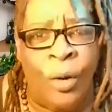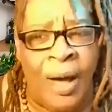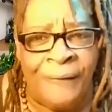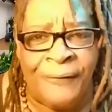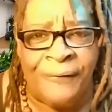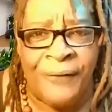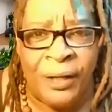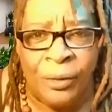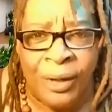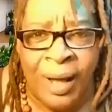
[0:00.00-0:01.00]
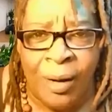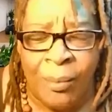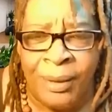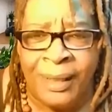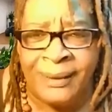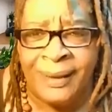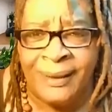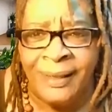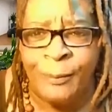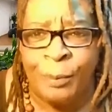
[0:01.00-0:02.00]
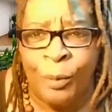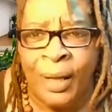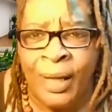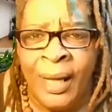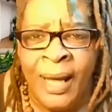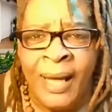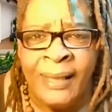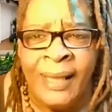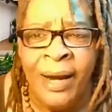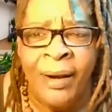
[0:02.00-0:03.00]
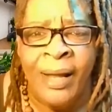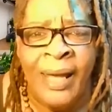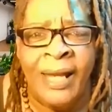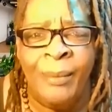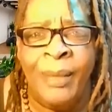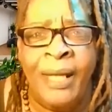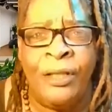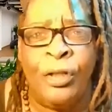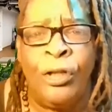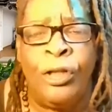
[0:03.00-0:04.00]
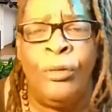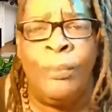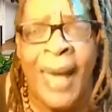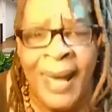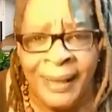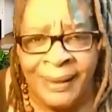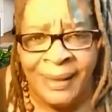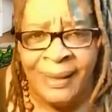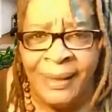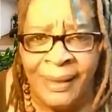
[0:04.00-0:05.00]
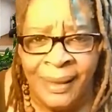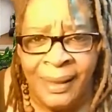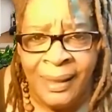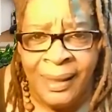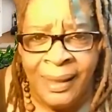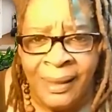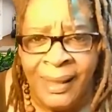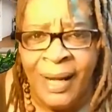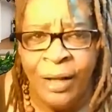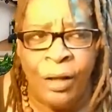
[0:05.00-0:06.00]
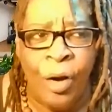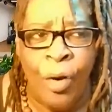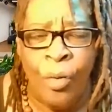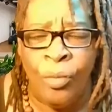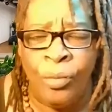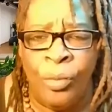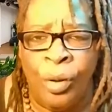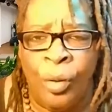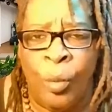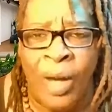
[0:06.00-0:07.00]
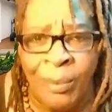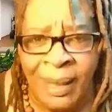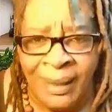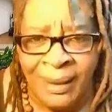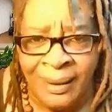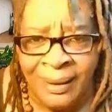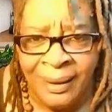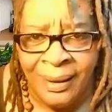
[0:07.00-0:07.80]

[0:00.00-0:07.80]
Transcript: we're going to have to figure it out, because at this point, they are the enemy to humanity, let alone women.